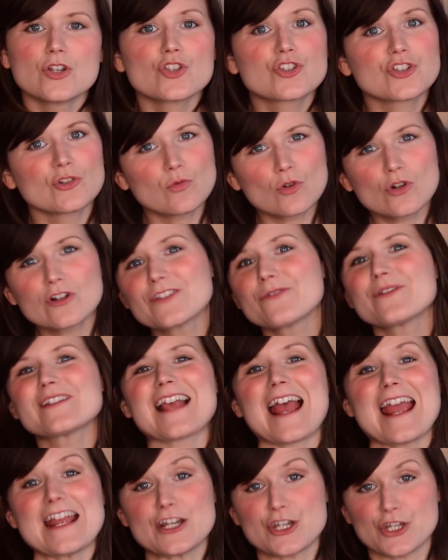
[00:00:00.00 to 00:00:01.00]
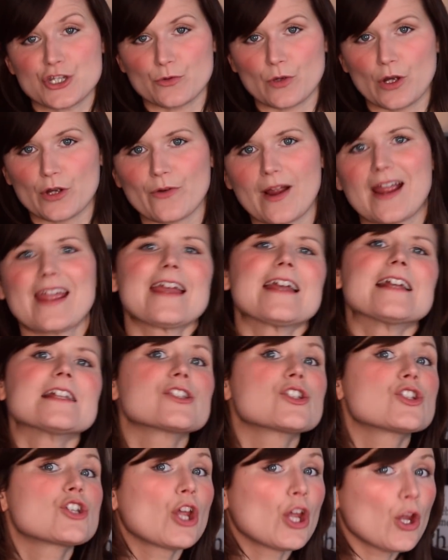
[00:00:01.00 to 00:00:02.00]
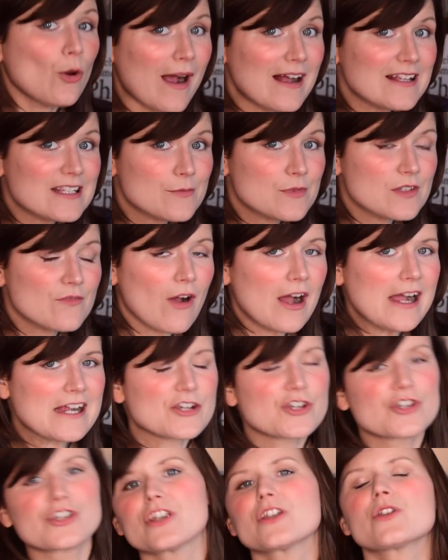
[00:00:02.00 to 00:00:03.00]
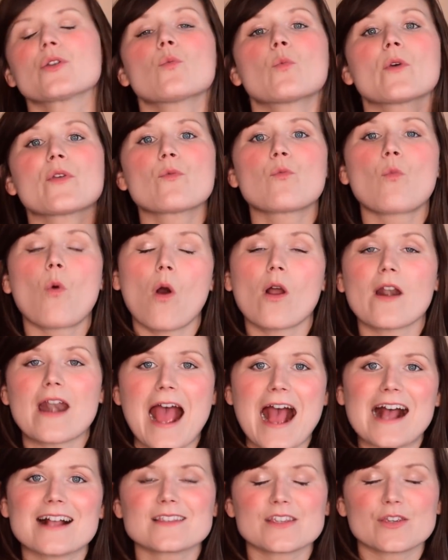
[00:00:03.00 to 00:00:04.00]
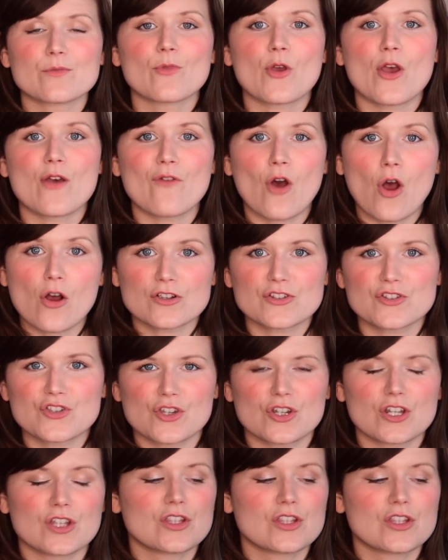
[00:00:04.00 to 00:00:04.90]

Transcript: So water is H2O, right? It's two atoms of hydrogen with one atom of oxygen.